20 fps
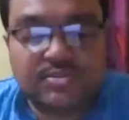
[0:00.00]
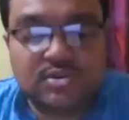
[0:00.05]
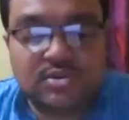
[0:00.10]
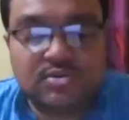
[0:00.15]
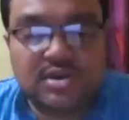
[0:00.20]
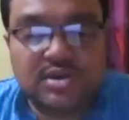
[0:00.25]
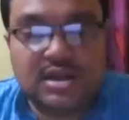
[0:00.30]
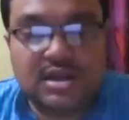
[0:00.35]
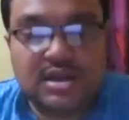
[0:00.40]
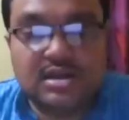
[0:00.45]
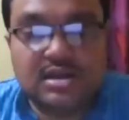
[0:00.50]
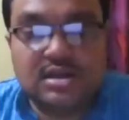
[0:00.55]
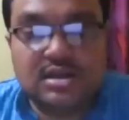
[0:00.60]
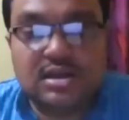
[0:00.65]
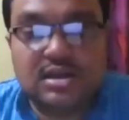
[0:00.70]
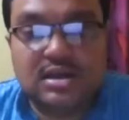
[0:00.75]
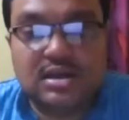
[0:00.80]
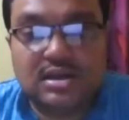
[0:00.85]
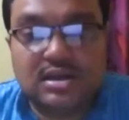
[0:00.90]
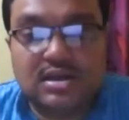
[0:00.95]
when
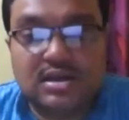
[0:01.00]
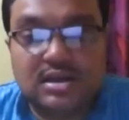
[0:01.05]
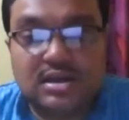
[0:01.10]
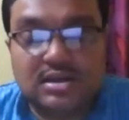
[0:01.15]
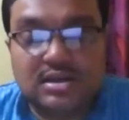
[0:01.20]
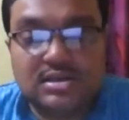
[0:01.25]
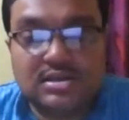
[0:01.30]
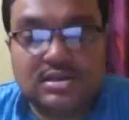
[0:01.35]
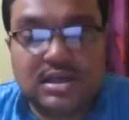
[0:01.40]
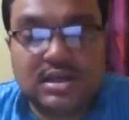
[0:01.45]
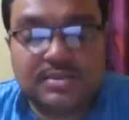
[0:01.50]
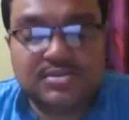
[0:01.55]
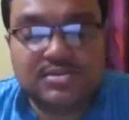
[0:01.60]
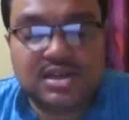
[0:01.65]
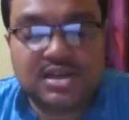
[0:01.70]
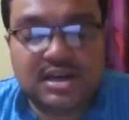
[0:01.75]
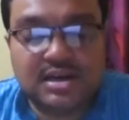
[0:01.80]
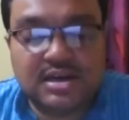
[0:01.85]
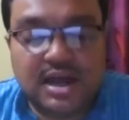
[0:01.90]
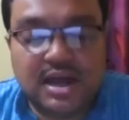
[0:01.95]
he sleeps
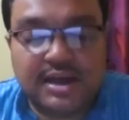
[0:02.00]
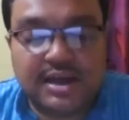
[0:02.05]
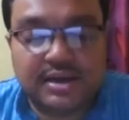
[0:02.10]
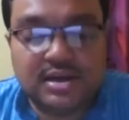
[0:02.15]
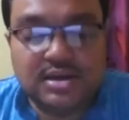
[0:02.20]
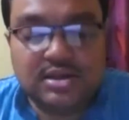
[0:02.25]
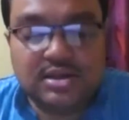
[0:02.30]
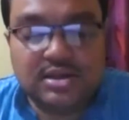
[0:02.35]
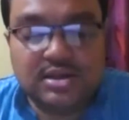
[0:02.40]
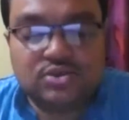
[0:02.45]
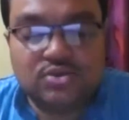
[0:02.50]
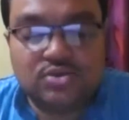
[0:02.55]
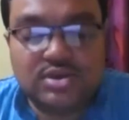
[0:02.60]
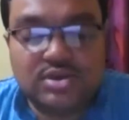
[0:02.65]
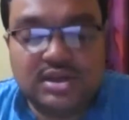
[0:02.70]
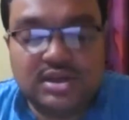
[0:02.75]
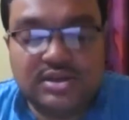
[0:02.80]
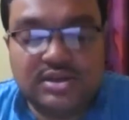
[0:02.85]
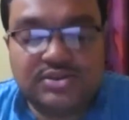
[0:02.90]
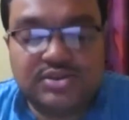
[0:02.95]
at night. So
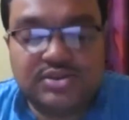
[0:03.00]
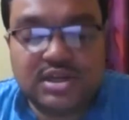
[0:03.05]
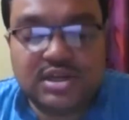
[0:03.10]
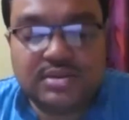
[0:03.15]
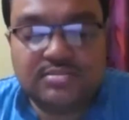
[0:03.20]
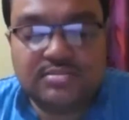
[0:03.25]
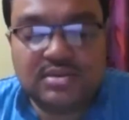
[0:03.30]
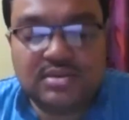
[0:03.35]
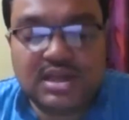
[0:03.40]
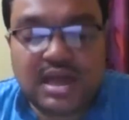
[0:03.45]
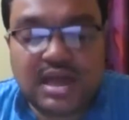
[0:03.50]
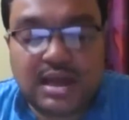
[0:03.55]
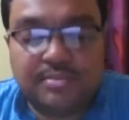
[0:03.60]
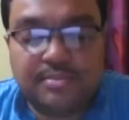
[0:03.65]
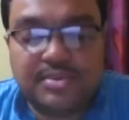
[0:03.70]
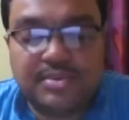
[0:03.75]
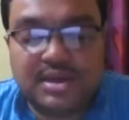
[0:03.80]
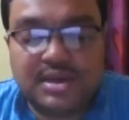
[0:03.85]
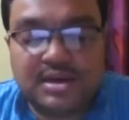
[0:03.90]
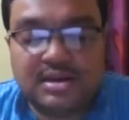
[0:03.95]
in dream they
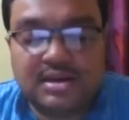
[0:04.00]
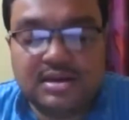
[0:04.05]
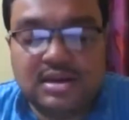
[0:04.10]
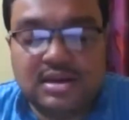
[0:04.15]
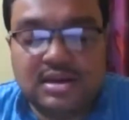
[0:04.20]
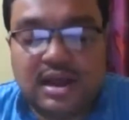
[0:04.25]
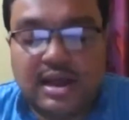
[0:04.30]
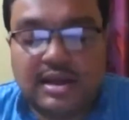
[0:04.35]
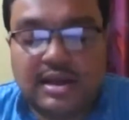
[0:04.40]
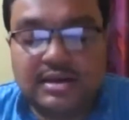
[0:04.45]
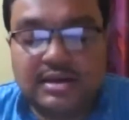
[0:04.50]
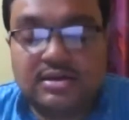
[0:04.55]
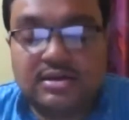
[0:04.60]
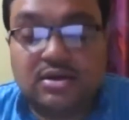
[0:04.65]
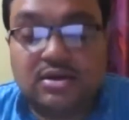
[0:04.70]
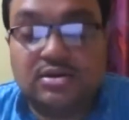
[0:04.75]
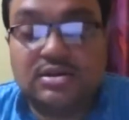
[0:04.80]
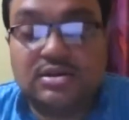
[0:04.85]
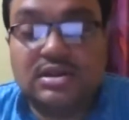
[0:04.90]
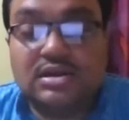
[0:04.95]
appear, and
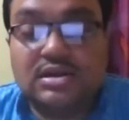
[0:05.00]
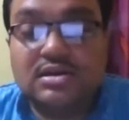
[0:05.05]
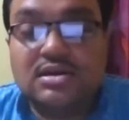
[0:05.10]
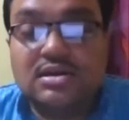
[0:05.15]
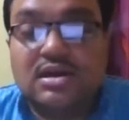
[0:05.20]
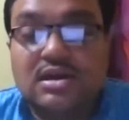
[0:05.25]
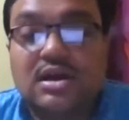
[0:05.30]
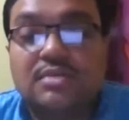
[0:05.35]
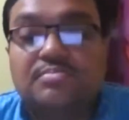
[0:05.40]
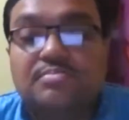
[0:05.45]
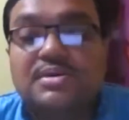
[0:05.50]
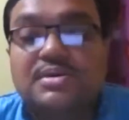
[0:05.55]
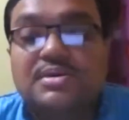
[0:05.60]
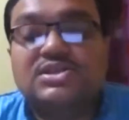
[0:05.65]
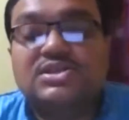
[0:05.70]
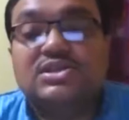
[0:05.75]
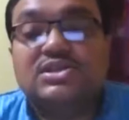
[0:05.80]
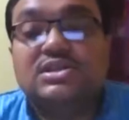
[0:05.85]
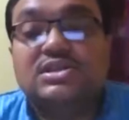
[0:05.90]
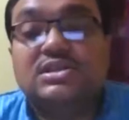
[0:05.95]
on the
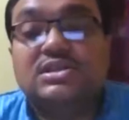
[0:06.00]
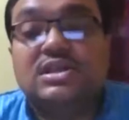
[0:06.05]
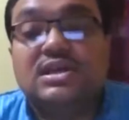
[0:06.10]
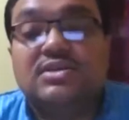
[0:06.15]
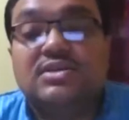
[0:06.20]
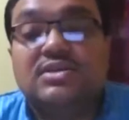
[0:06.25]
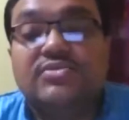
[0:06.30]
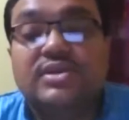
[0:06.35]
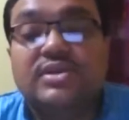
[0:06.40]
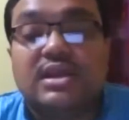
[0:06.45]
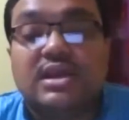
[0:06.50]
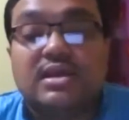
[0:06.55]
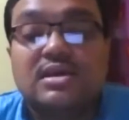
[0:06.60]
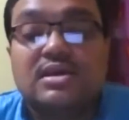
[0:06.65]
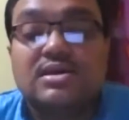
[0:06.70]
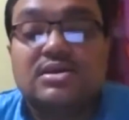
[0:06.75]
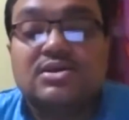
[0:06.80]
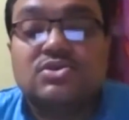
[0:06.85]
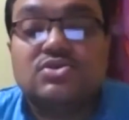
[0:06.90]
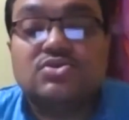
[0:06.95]
beach in the evening.
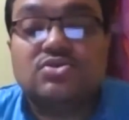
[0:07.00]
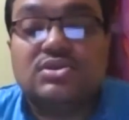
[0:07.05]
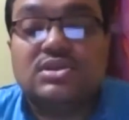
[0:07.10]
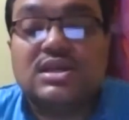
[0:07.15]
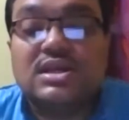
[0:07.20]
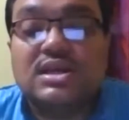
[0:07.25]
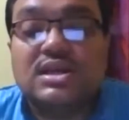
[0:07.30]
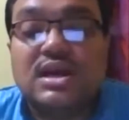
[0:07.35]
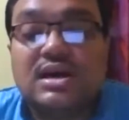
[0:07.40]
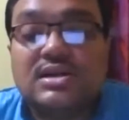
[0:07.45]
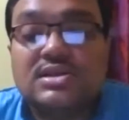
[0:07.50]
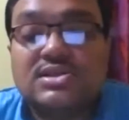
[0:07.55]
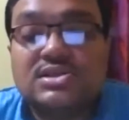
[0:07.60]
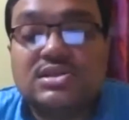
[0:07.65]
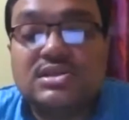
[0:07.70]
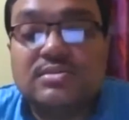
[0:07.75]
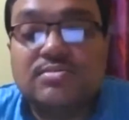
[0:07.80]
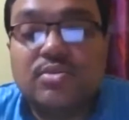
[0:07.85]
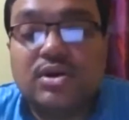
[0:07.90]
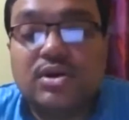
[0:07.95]
So they are
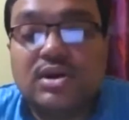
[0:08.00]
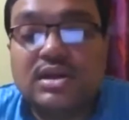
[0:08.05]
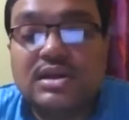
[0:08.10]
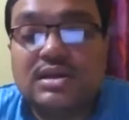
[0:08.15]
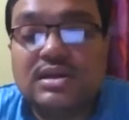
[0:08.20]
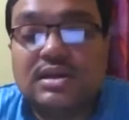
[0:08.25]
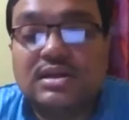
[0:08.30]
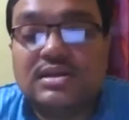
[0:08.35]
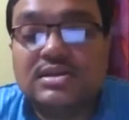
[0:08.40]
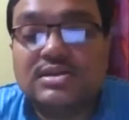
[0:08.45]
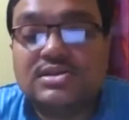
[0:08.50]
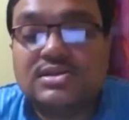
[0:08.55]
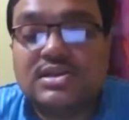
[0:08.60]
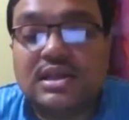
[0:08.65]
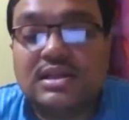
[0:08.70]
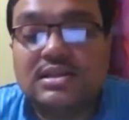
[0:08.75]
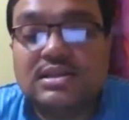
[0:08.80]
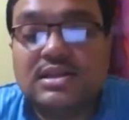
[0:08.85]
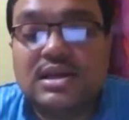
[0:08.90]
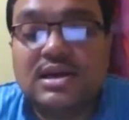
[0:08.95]
symbolic in
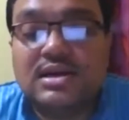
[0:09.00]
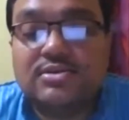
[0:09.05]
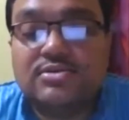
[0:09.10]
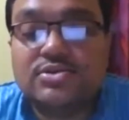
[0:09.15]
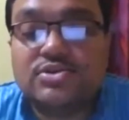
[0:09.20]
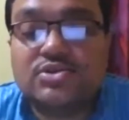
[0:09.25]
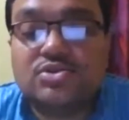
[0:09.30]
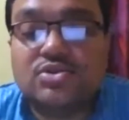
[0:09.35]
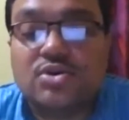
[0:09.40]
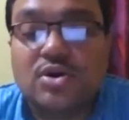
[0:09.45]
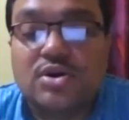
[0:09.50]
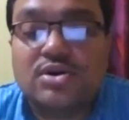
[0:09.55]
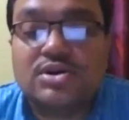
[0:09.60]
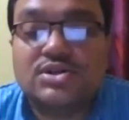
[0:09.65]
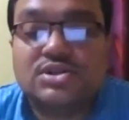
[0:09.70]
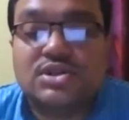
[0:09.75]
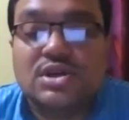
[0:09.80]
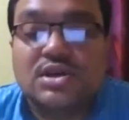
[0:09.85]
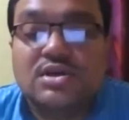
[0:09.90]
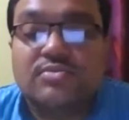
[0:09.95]
Santiago's
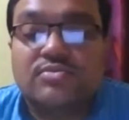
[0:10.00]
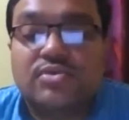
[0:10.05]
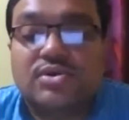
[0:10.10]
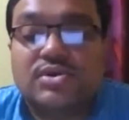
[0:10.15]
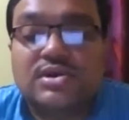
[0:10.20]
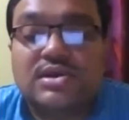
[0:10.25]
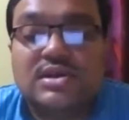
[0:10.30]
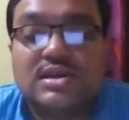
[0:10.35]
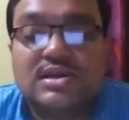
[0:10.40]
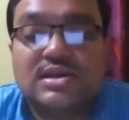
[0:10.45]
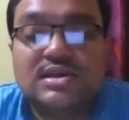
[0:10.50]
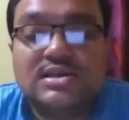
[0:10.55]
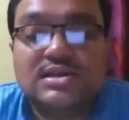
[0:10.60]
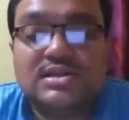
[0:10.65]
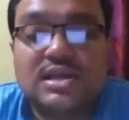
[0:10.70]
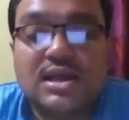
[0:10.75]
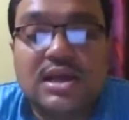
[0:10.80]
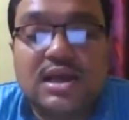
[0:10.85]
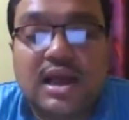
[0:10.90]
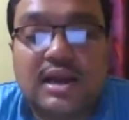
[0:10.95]
thoughts, for he
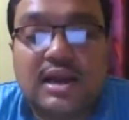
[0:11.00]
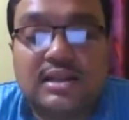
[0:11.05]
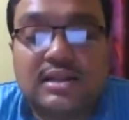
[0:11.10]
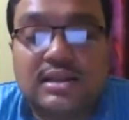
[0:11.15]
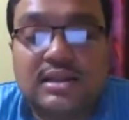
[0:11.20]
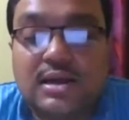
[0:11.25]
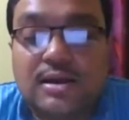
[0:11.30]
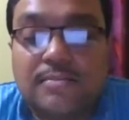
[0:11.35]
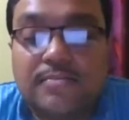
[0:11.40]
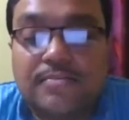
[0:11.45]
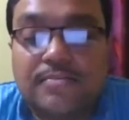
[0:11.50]
is at the